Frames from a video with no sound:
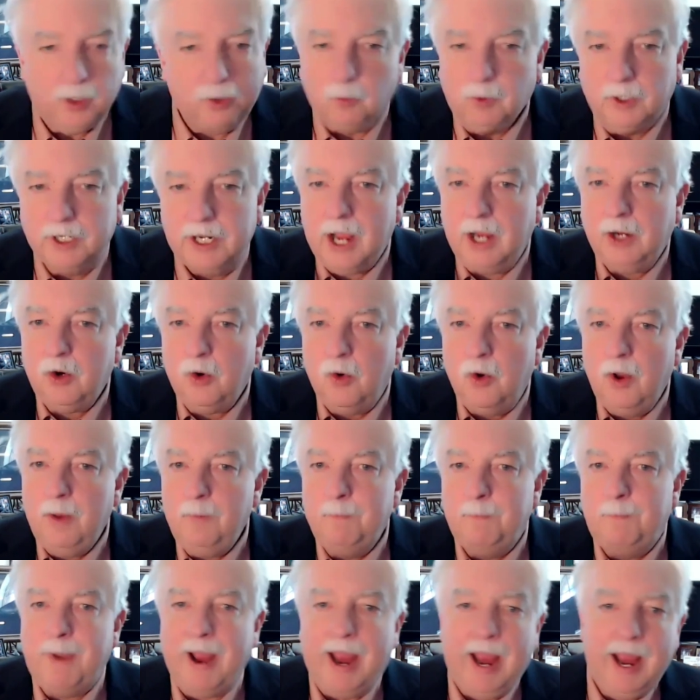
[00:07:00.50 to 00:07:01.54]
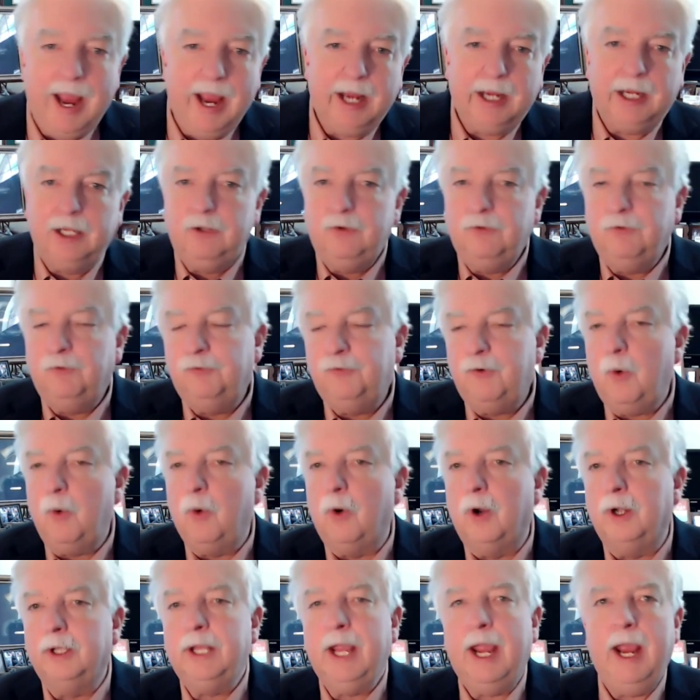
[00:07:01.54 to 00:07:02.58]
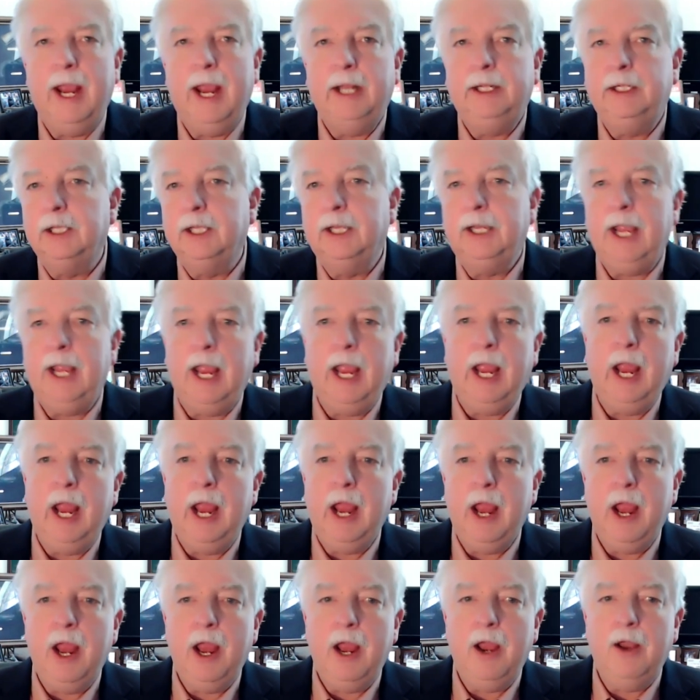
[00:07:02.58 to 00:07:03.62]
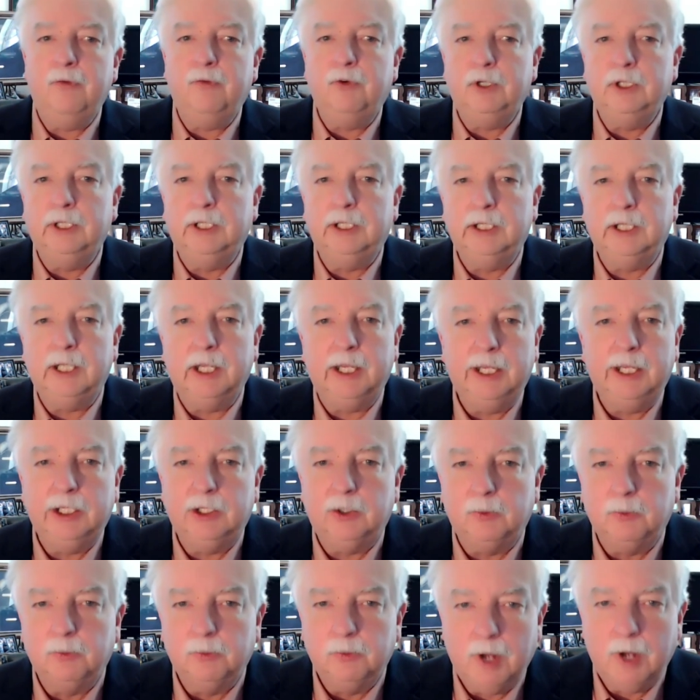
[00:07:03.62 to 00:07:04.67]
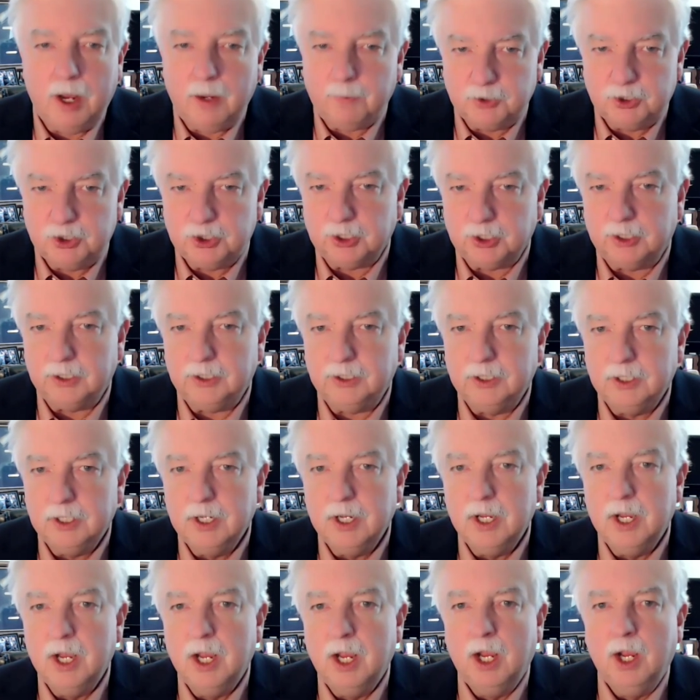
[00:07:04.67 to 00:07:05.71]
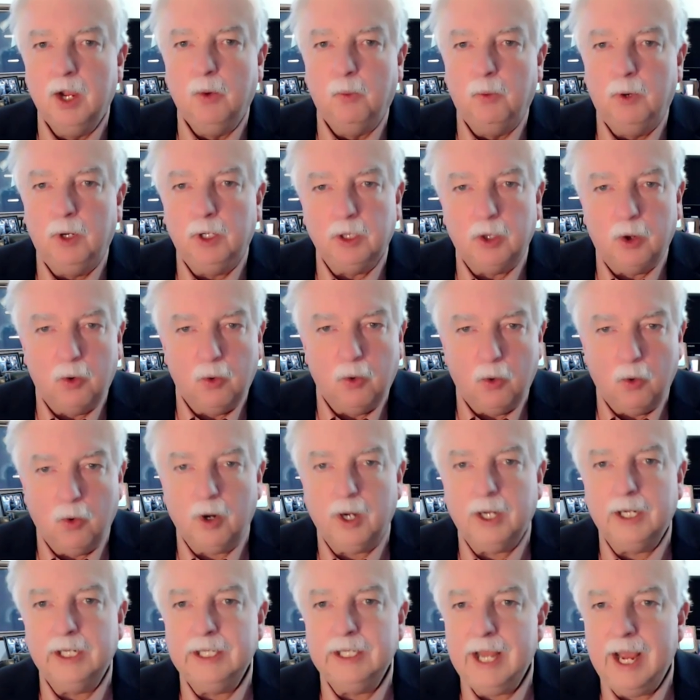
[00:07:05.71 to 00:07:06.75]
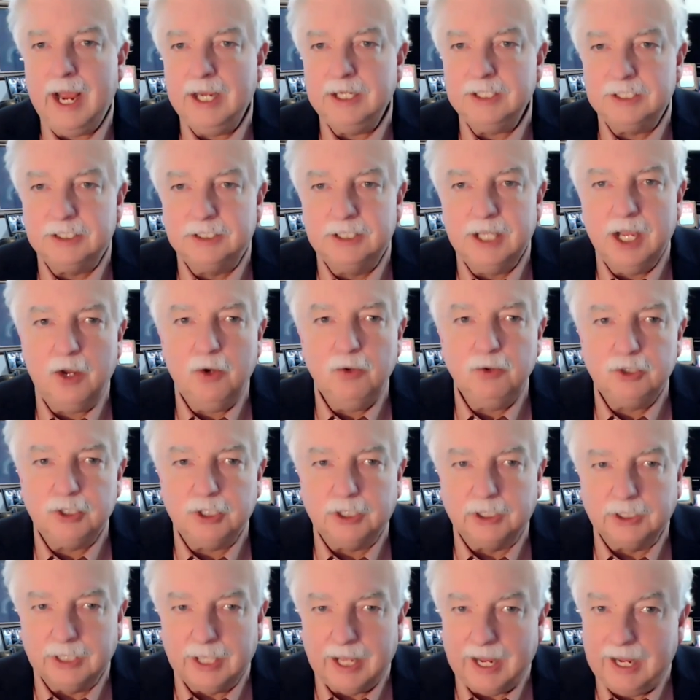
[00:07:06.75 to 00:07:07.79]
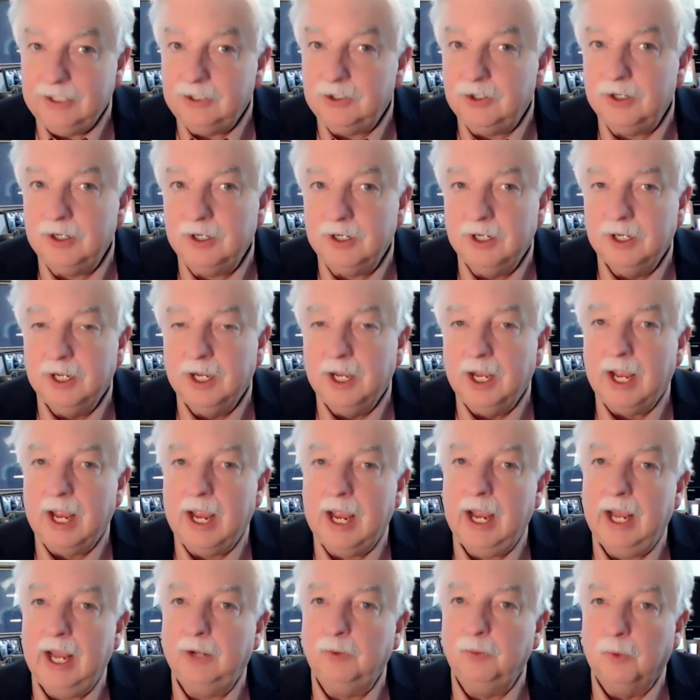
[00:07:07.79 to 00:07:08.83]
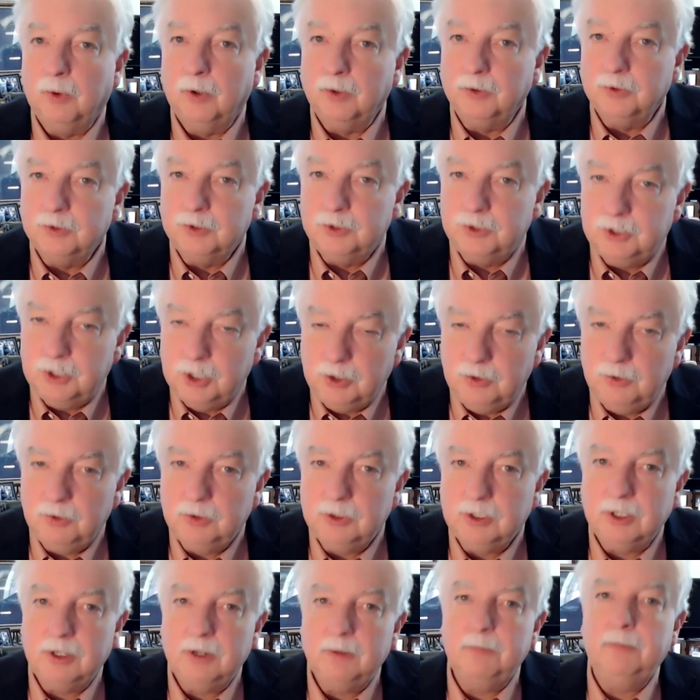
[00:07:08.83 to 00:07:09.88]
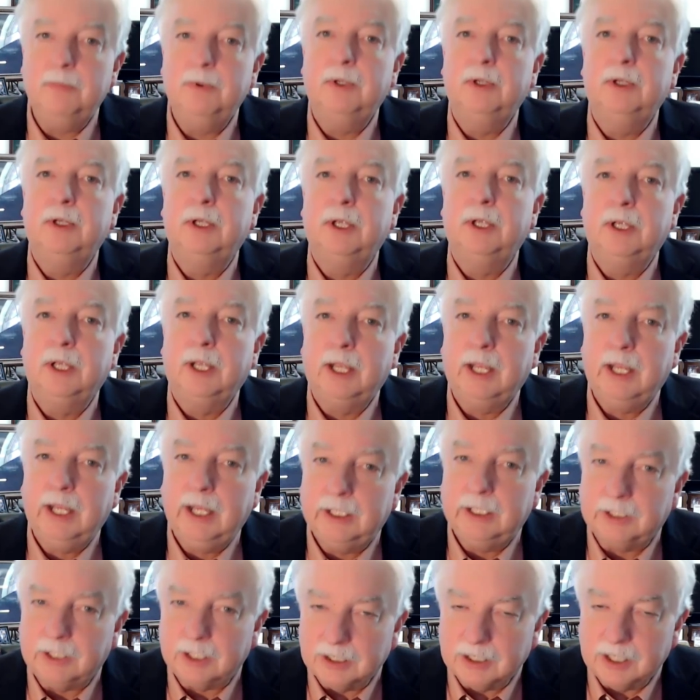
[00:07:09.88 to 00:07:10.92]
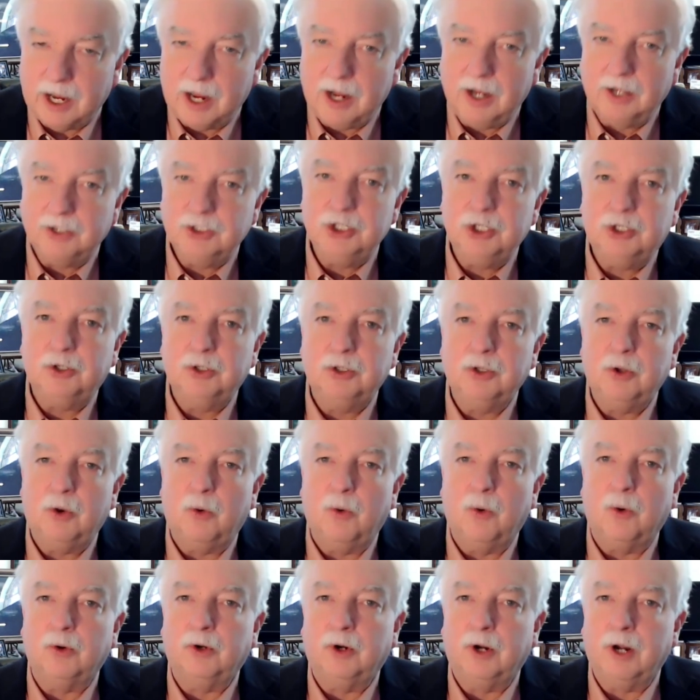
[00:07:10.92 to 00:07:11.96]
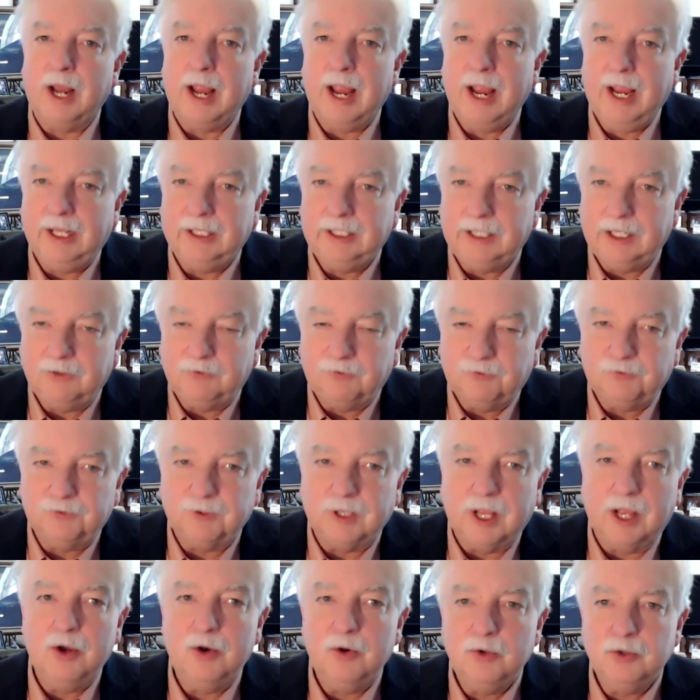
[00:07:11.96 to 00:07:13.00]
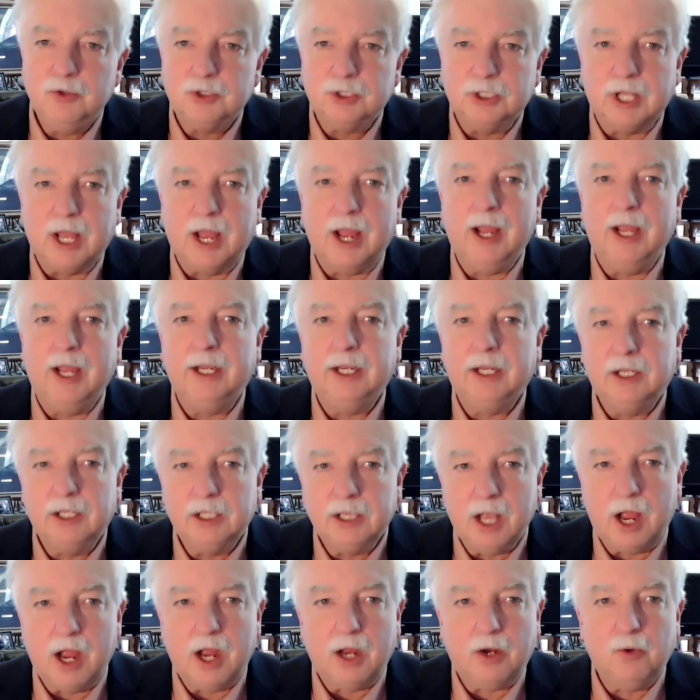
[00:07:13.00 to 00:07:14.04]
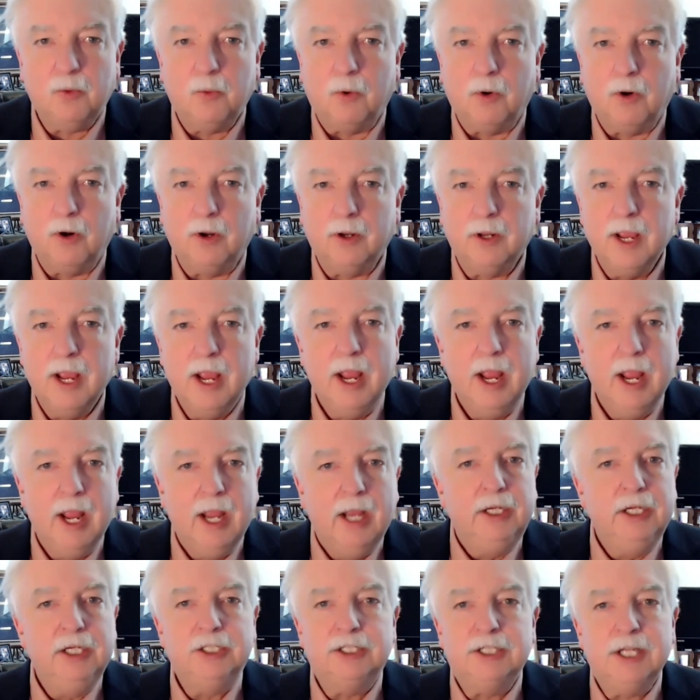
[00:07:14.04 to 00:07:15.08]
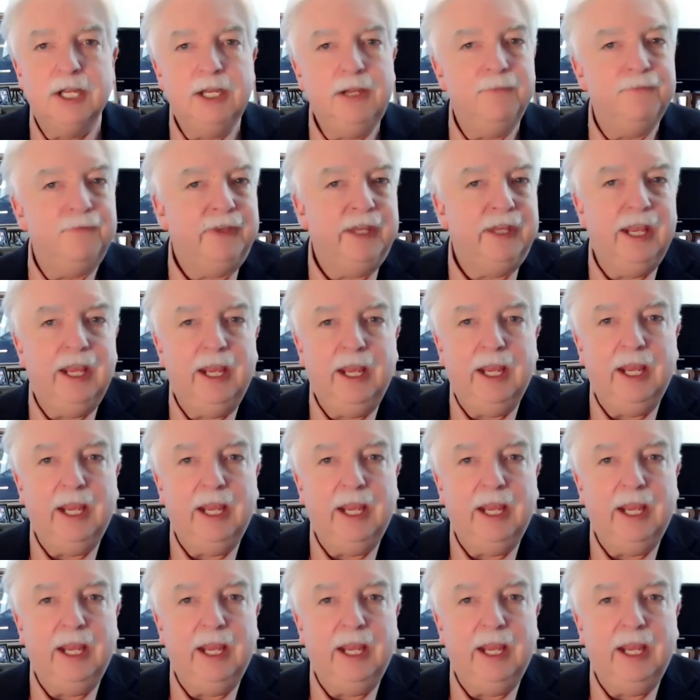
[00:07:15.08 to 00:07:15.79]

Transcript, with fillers: doing. We're not going back and forth handling every little interruption. We'll organize those later, and we'll do them in a logical order, and it flows like clockwork. You see,